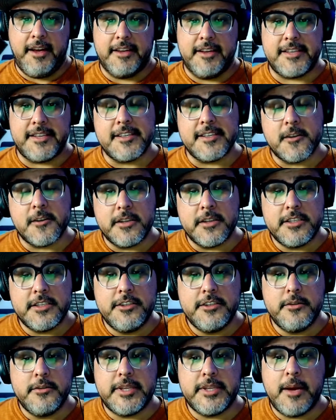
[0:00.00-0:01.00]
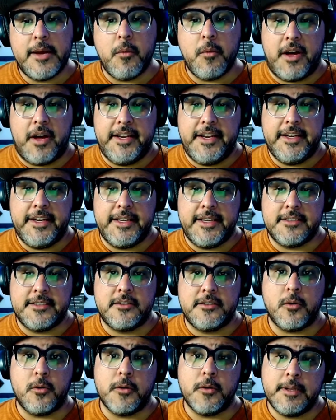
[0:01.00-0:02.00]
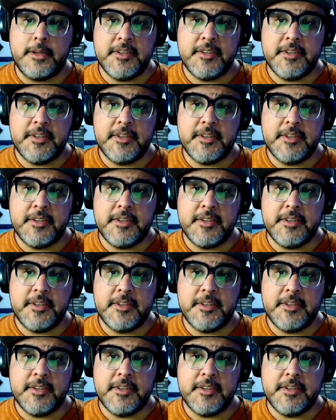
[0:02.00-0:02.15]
As I started to do what they wanted and told them